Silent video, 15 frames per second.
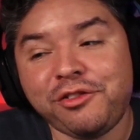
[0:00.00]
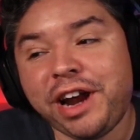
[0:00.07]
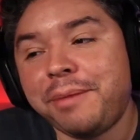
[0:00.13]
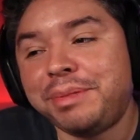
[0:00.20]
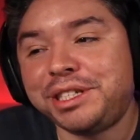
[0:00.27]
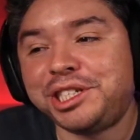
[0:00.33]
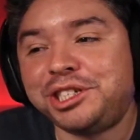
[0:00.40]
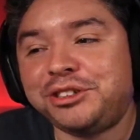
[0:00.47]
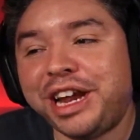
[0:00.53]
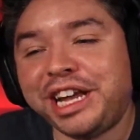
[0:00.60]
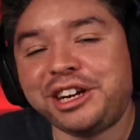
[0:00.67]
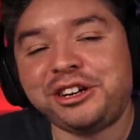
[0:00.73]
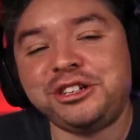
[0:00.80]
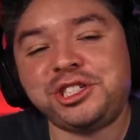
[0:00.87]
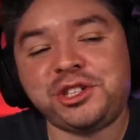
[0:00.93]

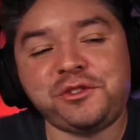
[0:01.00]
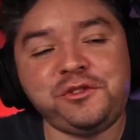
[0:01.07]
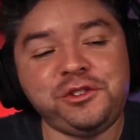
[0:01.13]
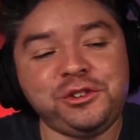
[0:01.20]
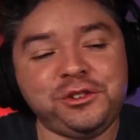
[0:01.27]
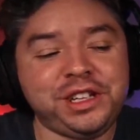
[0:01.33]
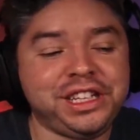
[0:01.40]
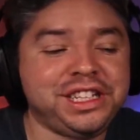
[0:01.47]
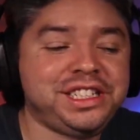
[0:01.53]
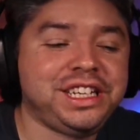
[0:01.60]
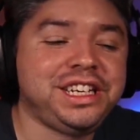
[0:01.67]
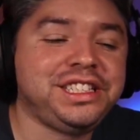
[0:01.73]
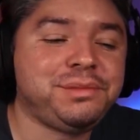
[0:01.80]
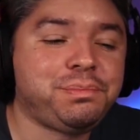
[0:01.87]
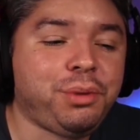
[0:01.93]
Urshifu in the
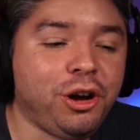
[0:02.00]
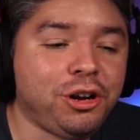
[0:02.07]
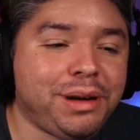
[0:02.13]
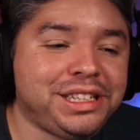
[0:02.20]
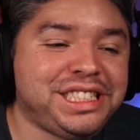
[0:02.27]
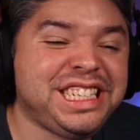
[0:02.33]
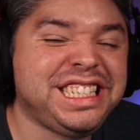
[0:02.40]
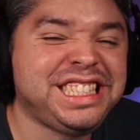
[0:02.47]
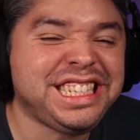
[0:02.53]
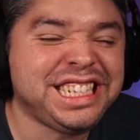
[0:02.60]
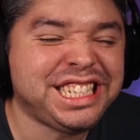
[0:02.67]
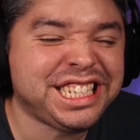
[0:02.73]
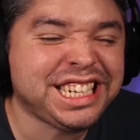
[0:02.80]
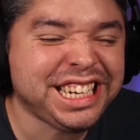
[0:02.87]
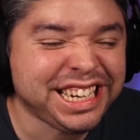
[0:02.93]
Pokemon
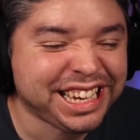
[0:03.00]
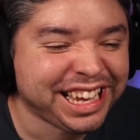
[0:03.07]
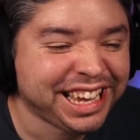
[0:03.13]
TCG.